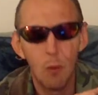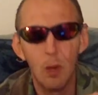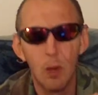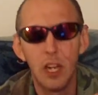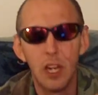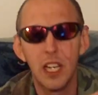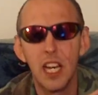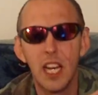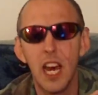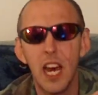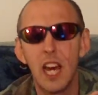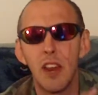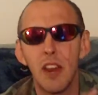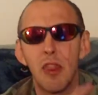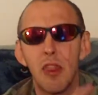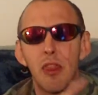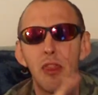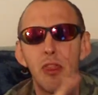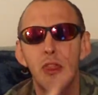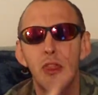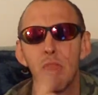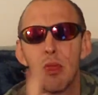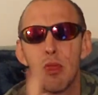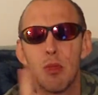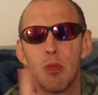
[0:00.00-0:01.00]
I want to kind of
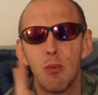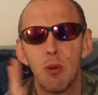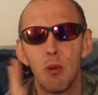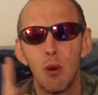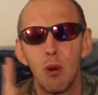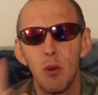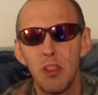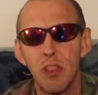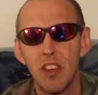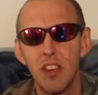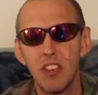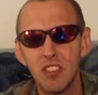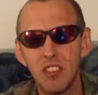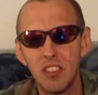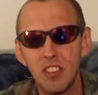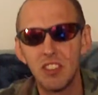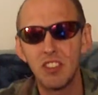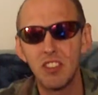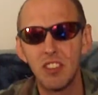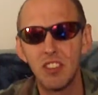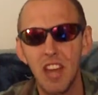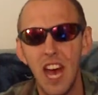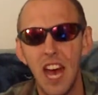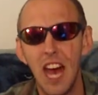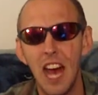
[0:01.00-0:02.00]
throw
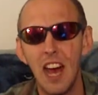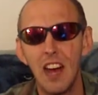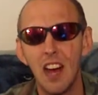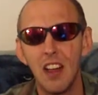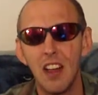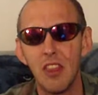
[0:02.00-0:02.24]
this